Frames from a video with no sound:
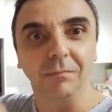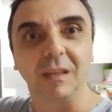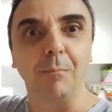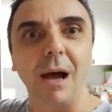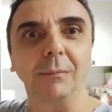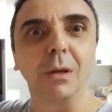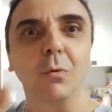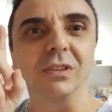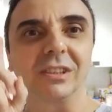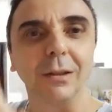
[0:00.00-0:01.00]
department
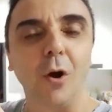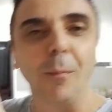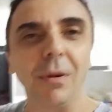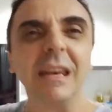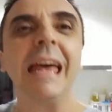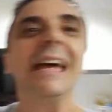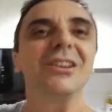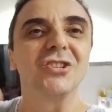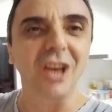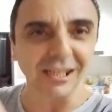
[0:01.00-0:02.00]
was still open
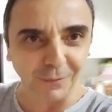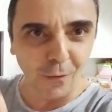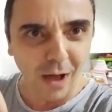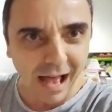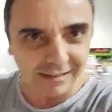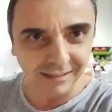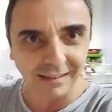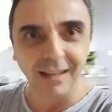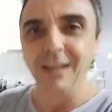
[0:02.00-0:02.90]
just for us